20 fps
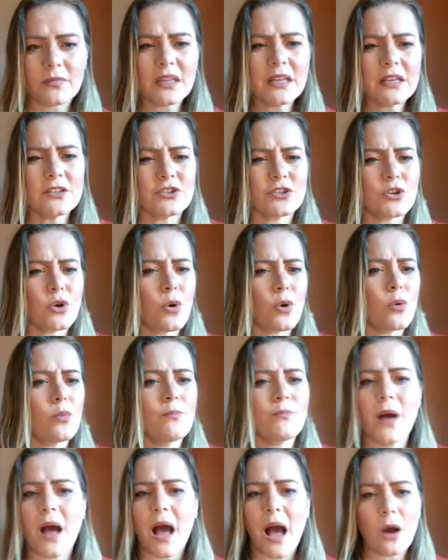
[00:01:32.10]
So,
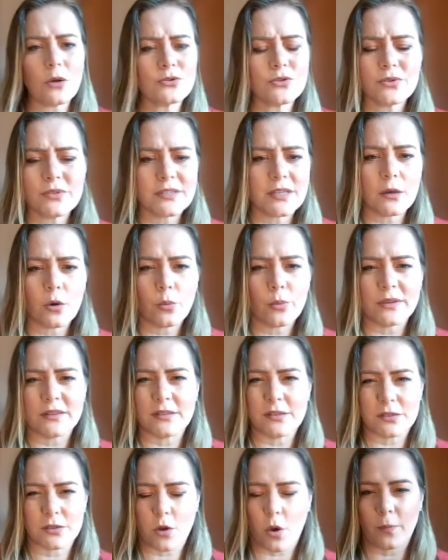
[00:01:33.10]
how to deal with
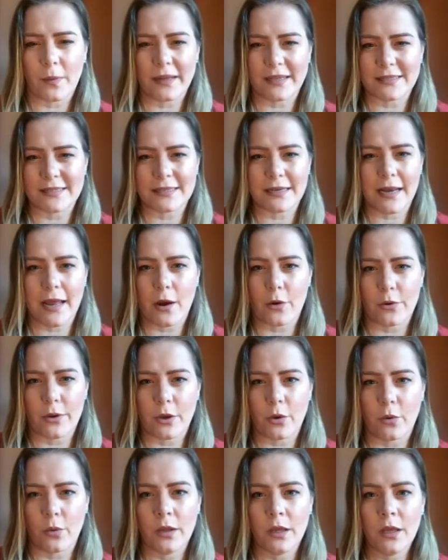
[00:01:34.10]
this complex
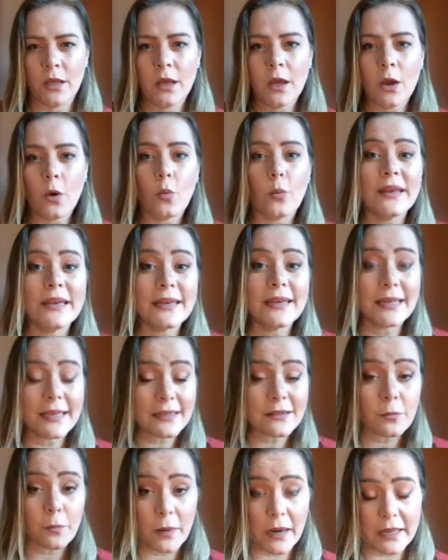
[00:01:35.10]
scenario? We
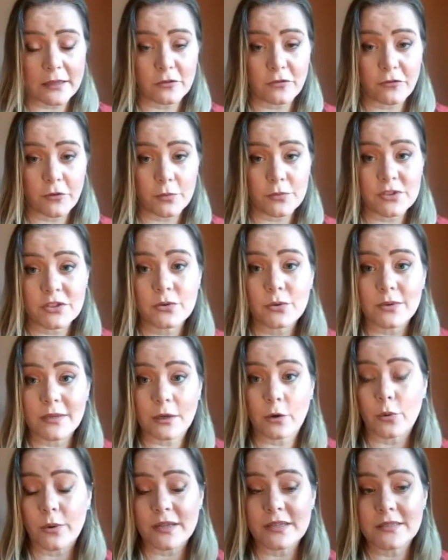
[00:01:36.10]
need platforms to
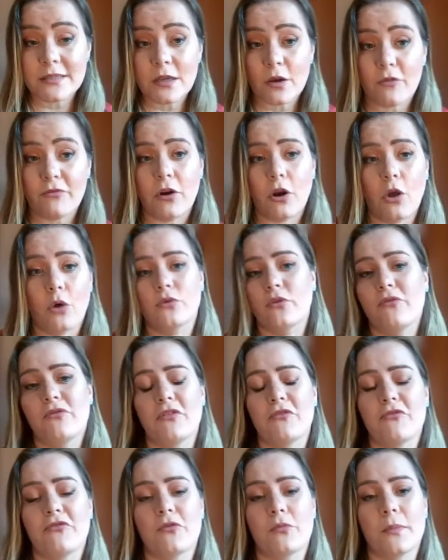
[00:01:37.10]
decrease the overload of
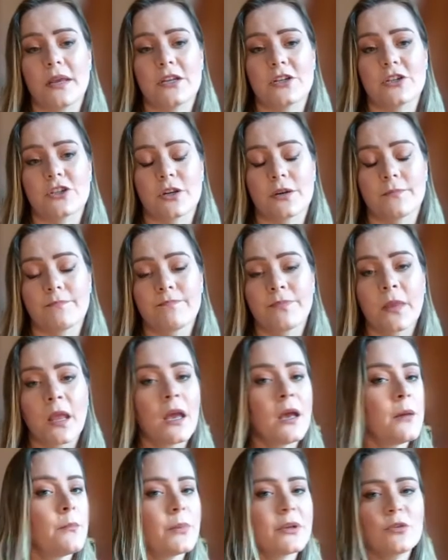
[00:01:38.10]
information,
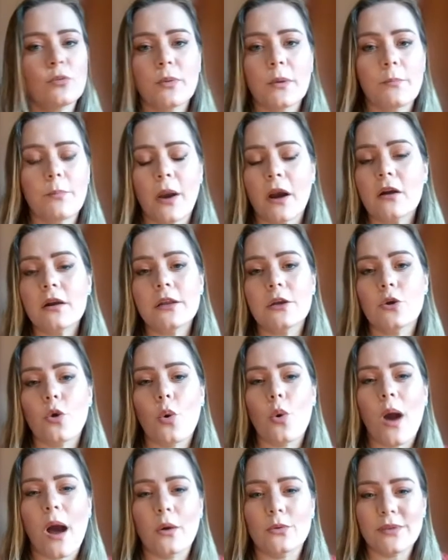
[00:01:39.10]
but we barely know
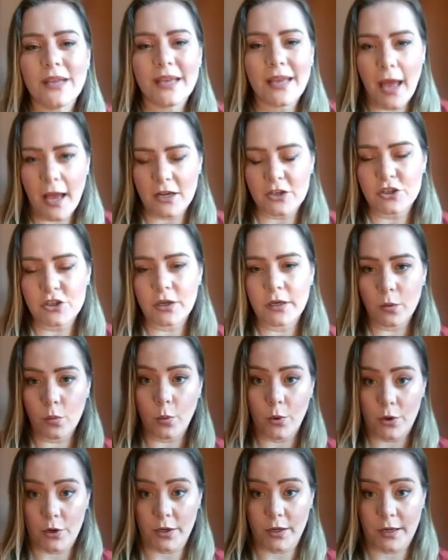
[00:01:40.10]
how they actually
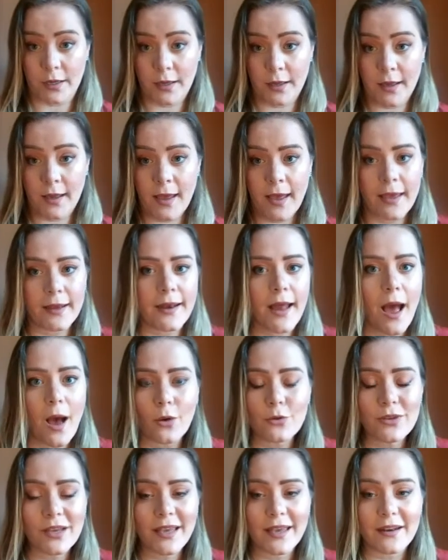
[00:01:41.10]
work and how
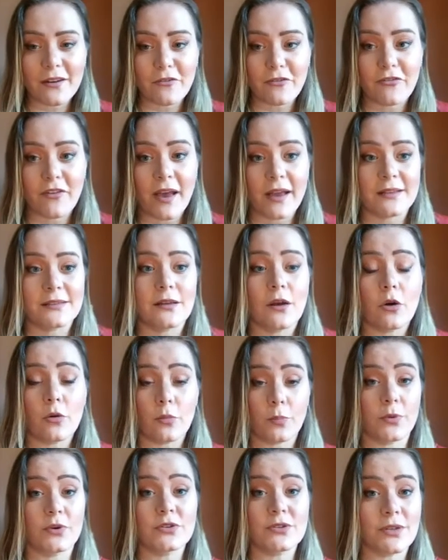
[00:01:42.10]
they can affect our
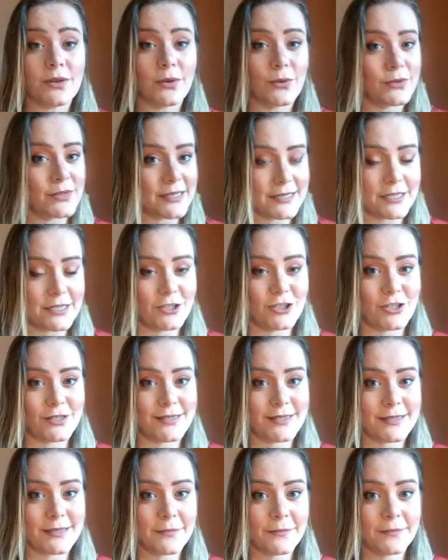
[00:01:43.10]
personal decisions.